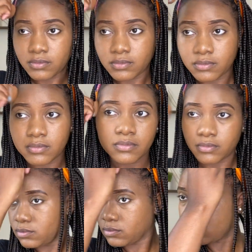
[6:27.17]

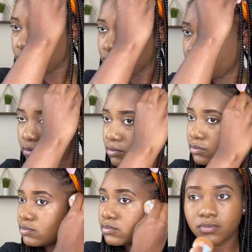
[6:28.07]
makeup because you
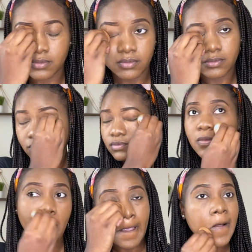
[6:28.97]
don't want to look like
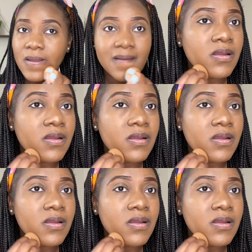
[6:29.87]
cake face.